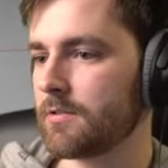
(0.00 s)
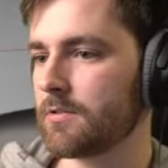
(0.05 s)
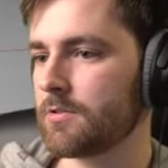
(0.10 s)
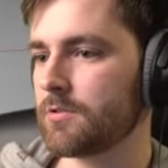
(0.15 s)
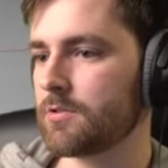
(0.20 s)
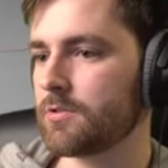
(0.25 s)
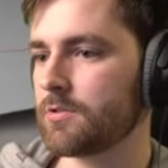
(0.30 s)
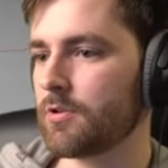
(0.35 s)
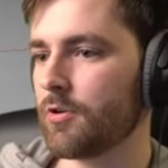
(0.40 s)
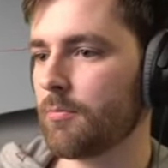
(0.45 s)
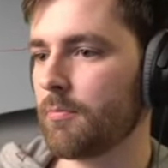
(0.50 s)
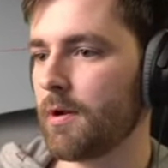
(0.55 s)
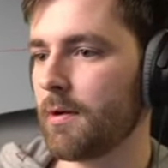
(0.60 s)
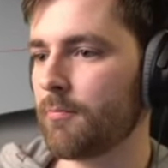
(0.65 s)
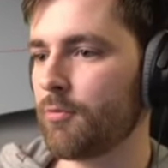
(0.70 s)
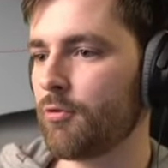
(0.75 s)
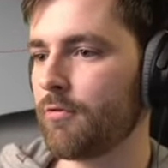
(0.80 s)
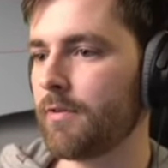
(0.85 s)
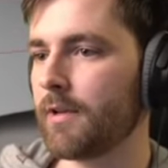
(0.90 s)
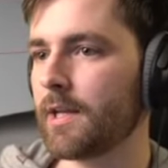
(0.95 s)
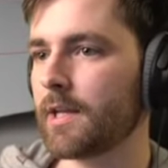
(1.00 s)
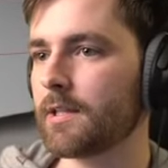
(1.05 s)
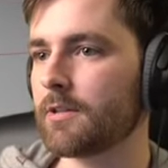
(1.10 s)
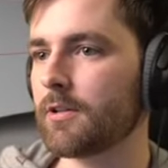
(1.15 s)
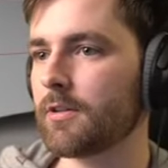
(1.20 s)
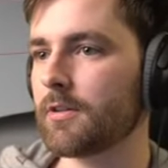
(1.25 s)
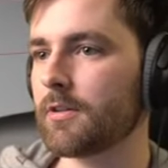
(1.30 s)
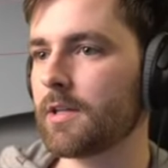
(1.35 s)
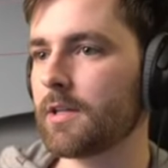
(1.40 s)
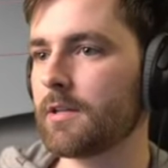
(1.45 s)
So by moving it
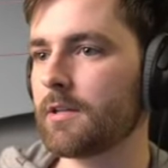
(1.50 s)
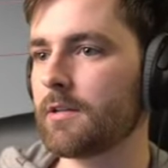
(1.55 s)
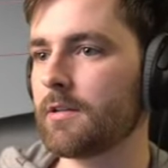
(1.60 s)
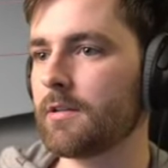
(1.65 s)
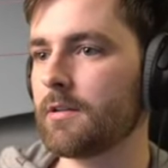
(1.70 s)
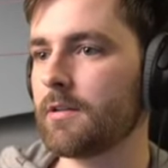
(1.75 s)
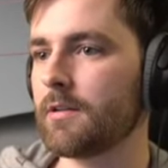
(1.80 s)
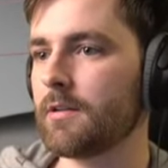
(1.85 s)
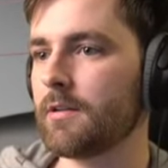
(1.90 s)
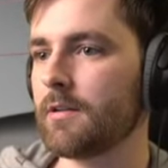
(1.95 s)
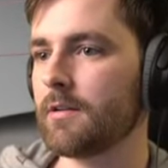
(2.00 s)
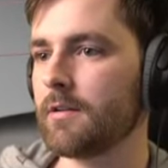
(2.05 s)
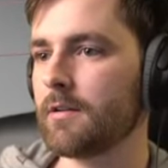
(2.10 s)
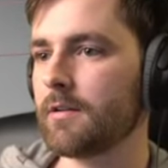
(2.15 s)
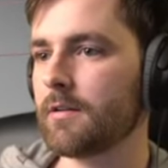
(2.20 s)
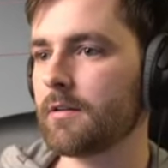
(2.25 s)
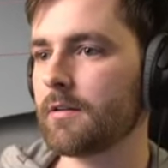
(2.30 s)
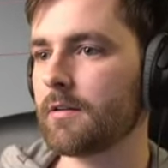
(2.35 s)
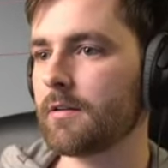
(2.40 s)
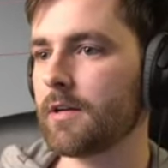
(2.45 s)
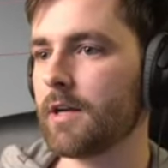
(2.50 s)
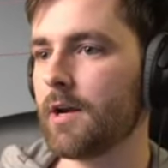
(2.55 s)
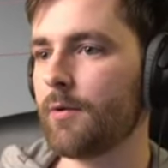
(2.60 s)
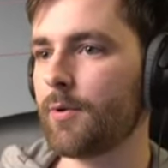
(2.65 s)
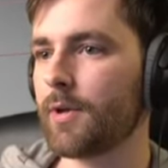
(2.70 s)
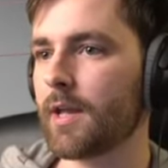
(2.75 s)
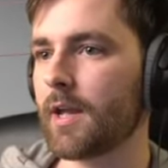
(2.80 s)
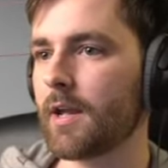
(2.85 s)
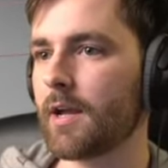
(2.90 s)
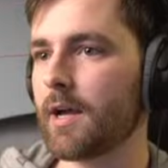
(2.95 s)
on the... Yeah, we
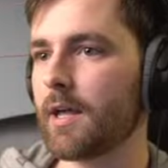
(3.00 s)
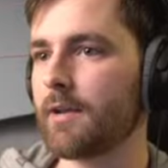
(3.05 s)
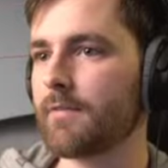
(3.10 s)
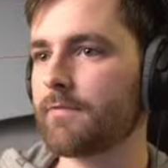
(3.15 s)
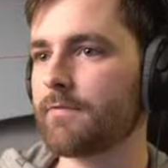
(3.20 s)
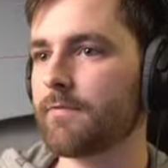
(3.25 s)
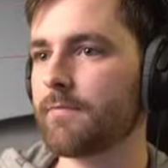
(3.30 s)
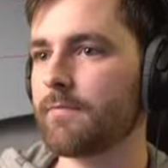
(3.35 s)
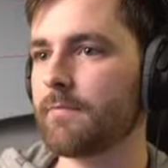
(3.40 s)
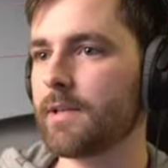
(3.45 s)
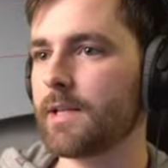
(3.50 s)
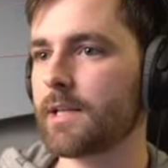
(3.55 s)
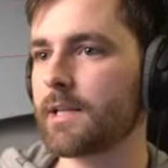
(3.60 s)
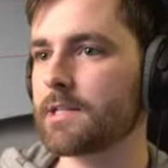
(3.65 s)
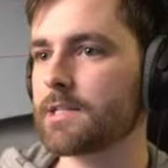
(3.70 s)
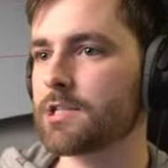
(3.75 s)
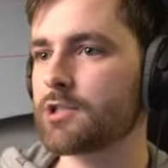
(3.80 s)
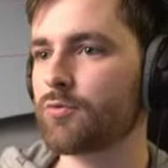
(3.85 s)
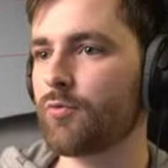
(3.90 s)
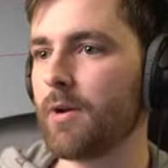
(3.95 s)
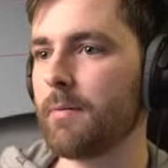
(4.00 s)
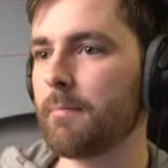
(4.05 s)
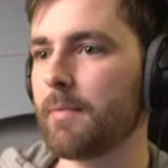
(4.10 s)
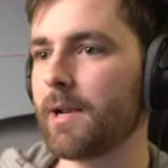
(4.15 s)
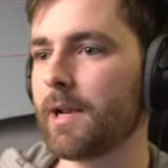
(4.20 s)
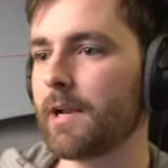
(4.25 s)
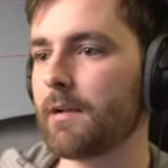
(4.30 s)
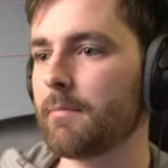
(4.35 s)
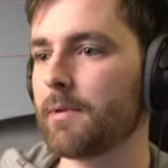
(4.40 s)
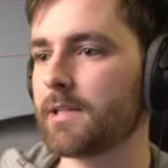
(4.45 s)
can kind of... It can swim a
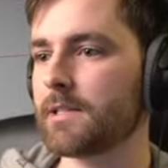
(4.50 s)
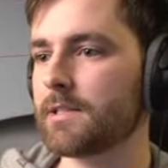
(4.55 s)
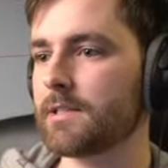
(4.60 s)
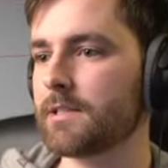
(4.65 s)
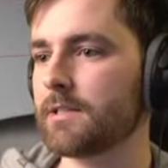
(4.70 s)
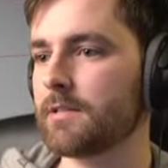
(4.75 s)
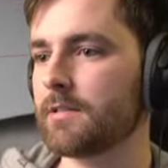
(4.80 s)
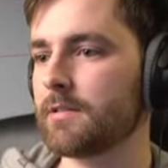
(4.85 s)
little bit